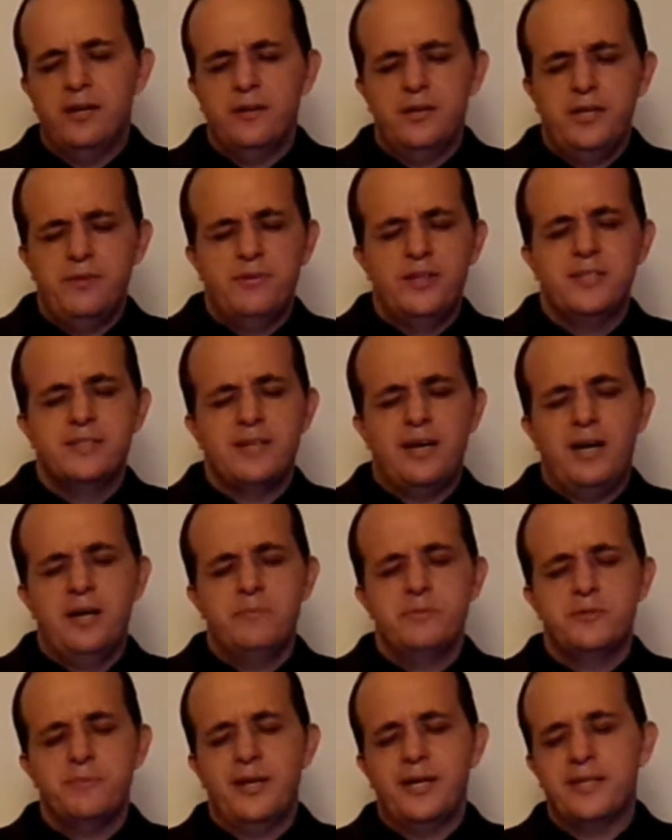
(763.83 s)
the
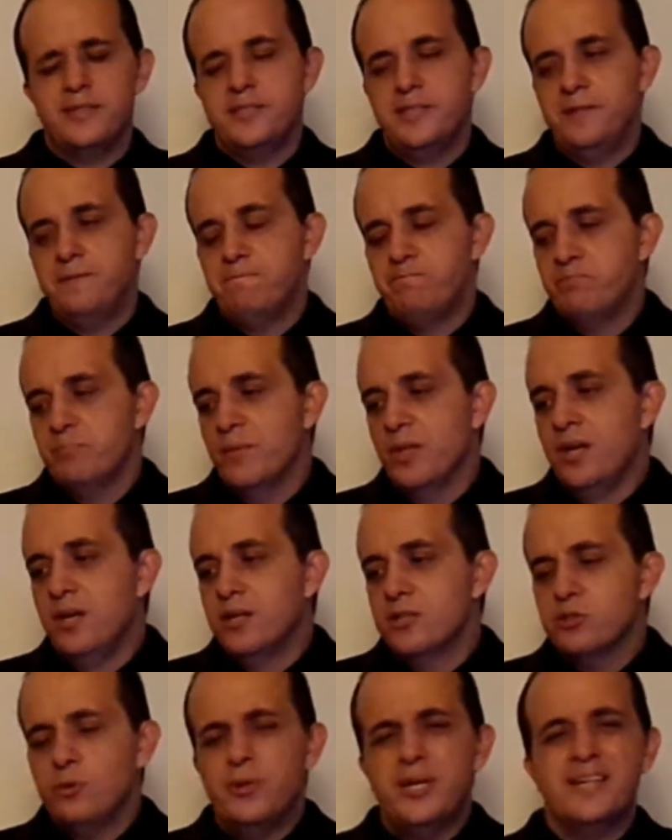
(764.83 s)
Times magazine.
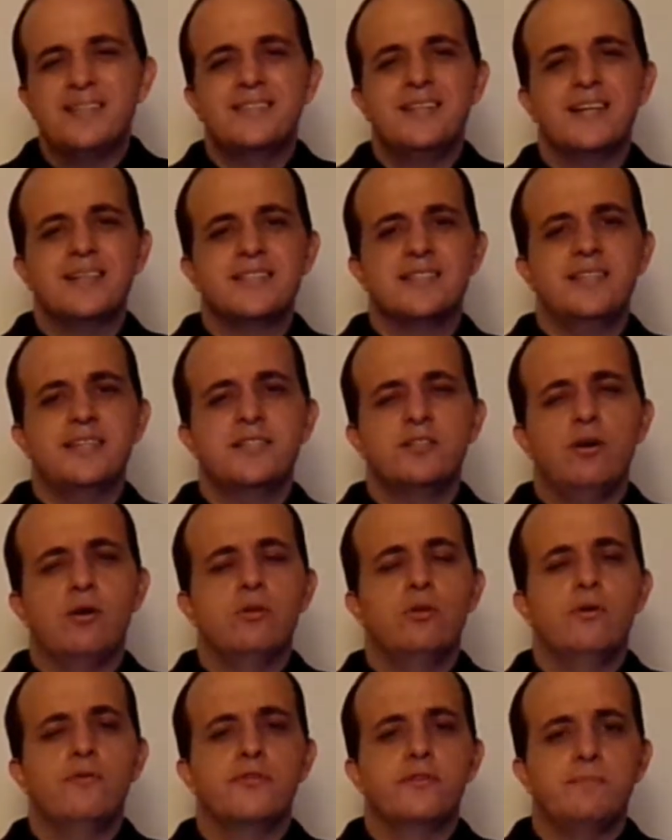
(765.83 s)
So we had text links all
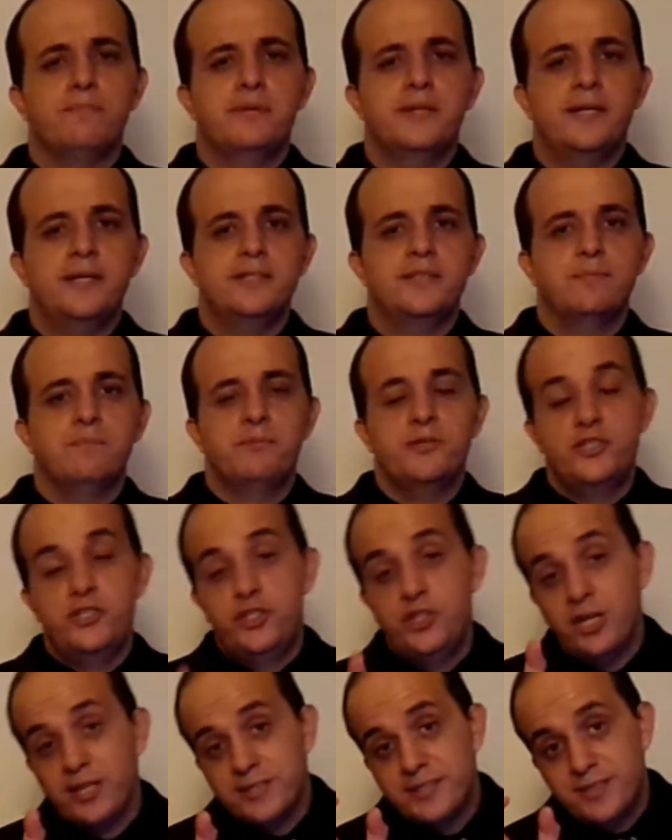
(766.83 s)
over the place, but
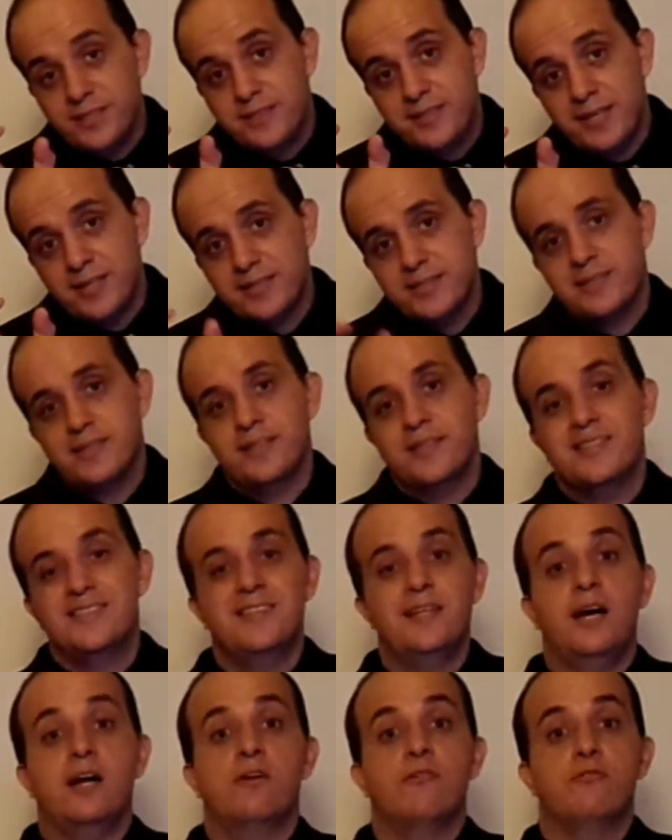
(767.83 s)
just the text links,
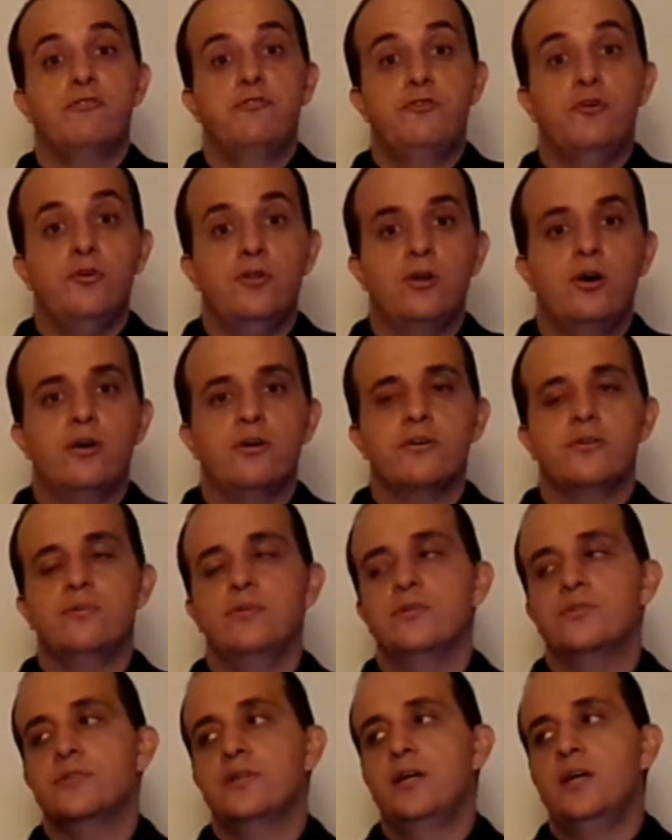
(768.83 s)
not full
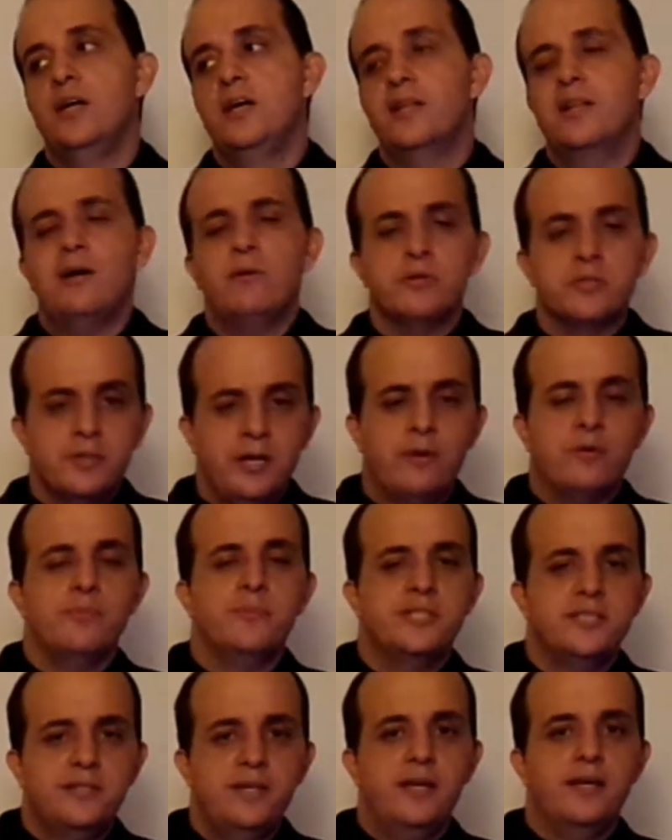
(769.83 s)
articles. That was our
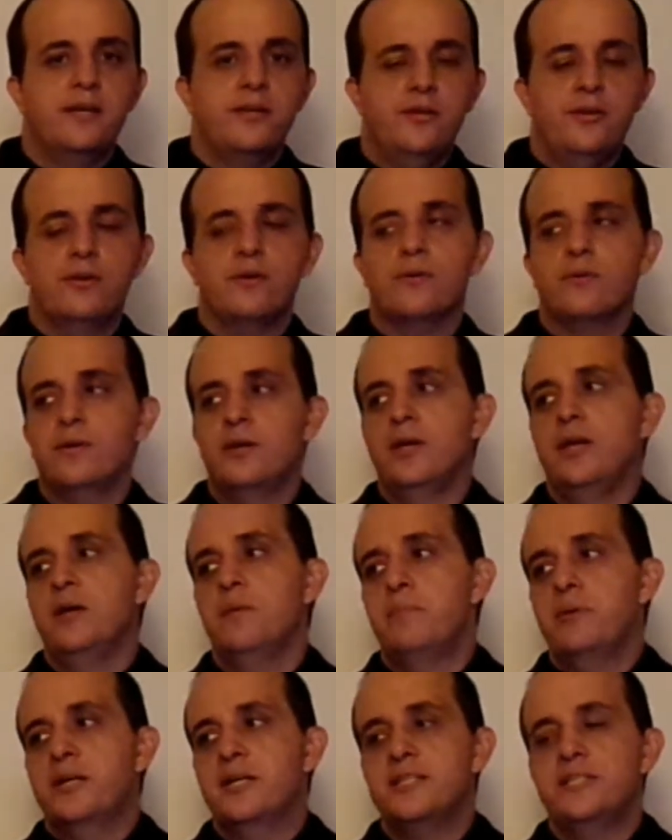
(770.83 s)
mistake, you know,
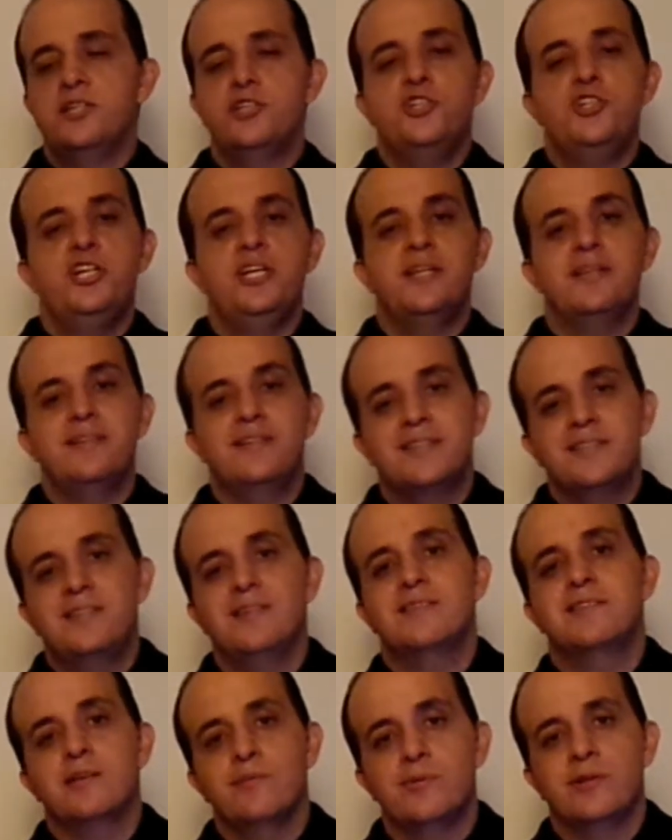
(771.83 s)
because it cheated the
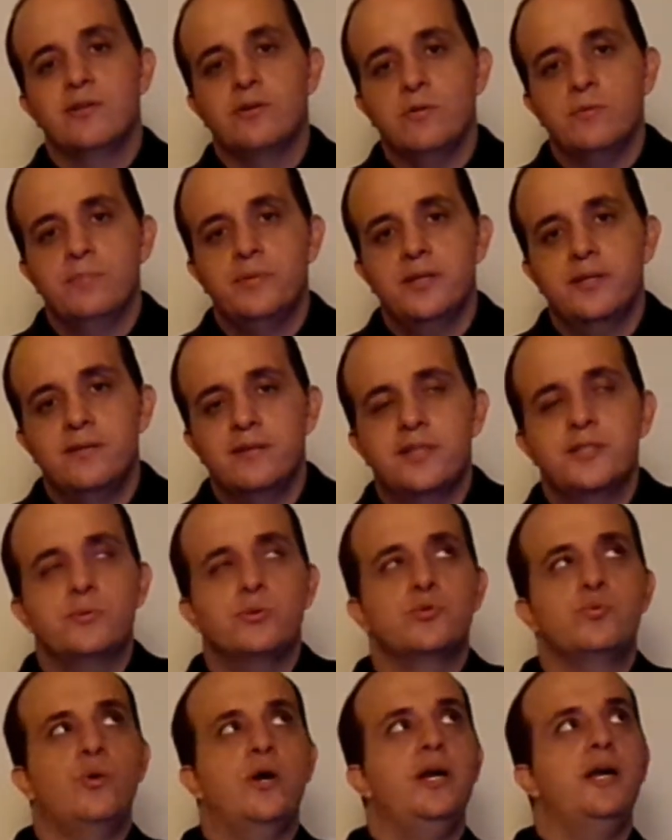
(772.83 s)
system a little bit. And this was
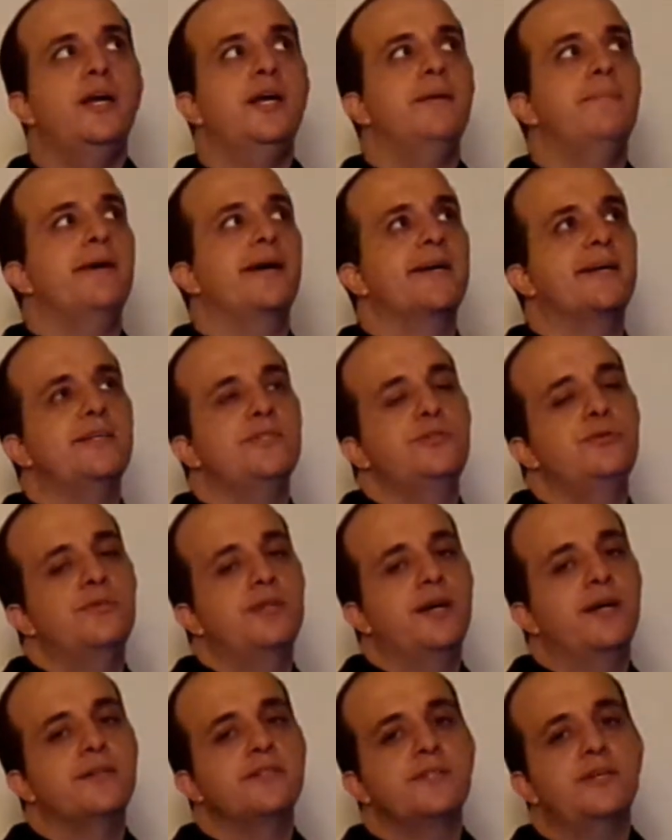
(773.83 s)
way back in
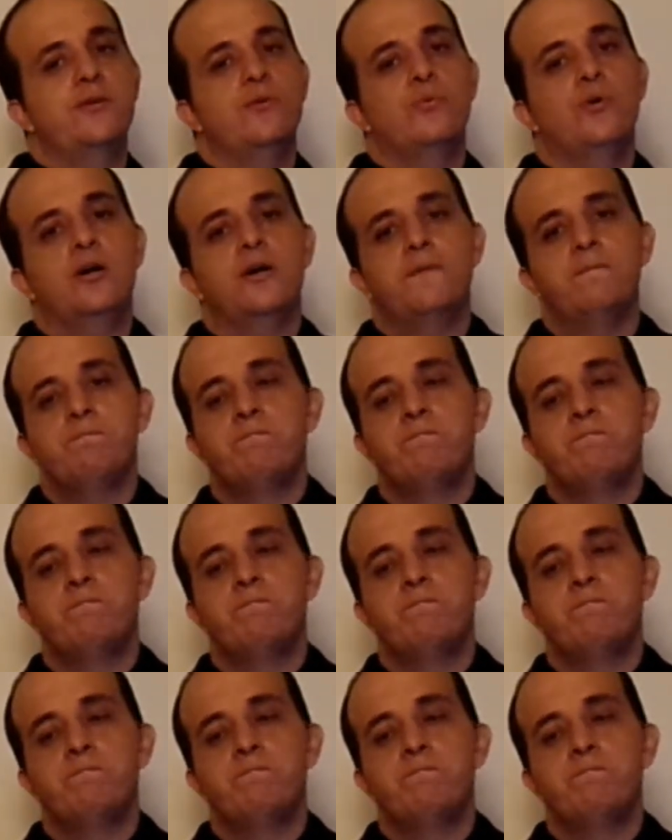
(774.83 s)
2001.